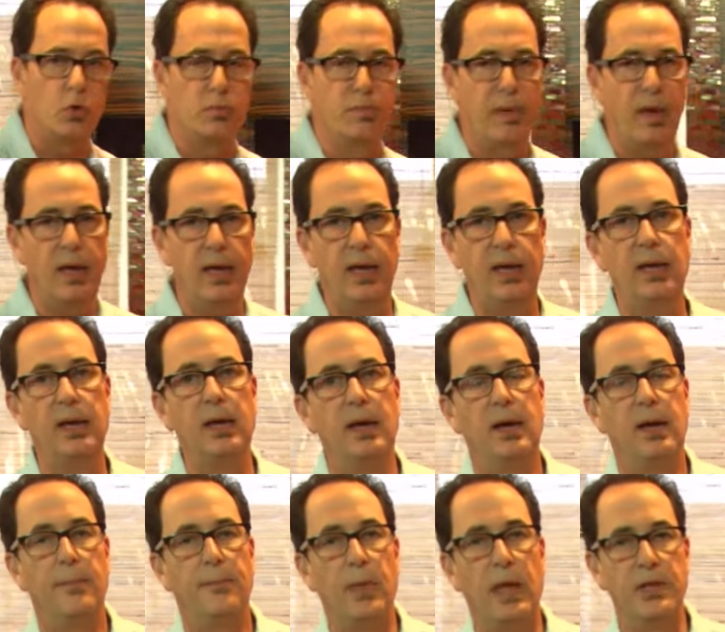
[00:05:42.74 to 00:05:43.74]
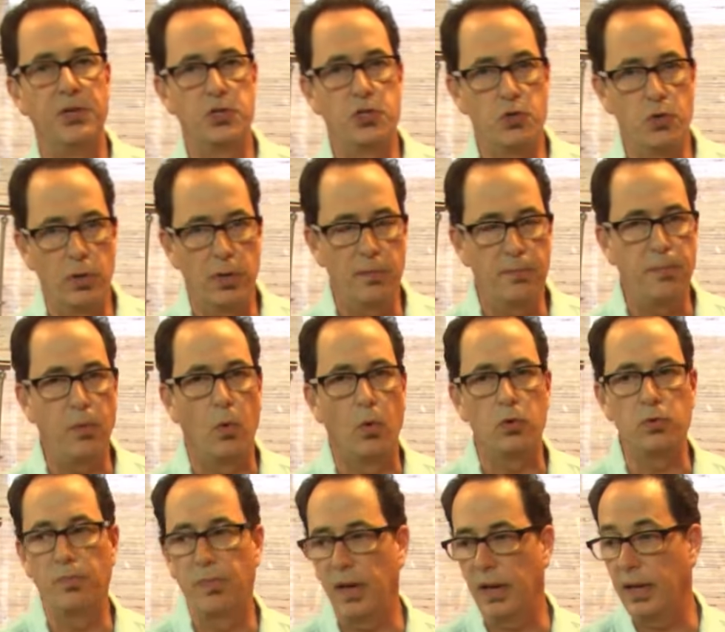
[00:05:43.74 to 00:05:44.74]
Old Bay and shrimp,
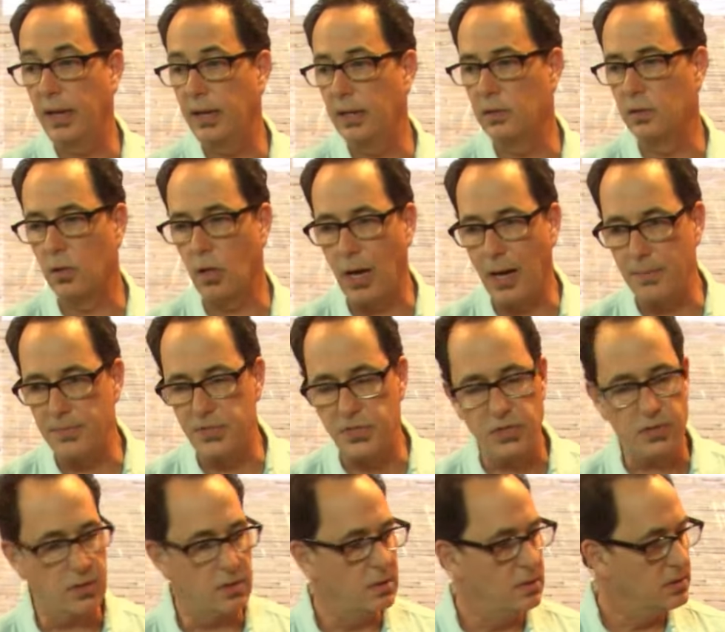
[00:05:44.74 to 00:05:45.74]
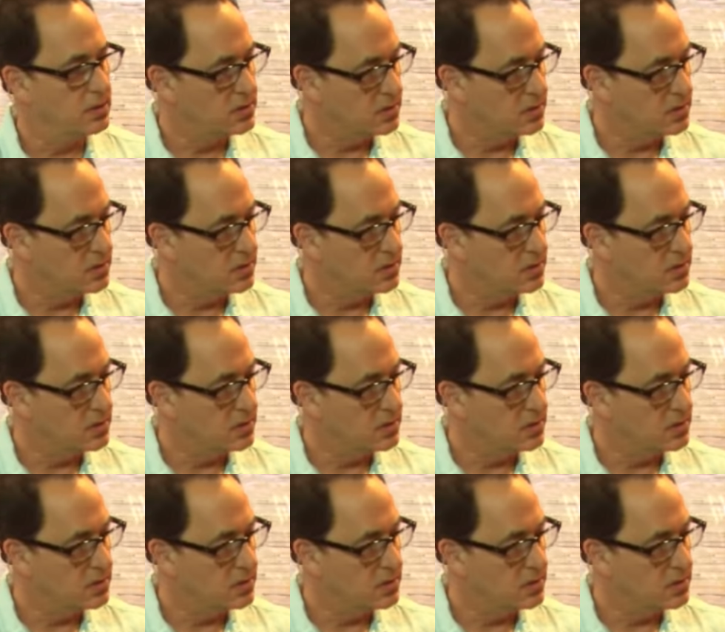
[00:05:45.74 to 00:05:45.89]
Old Bay and lobster.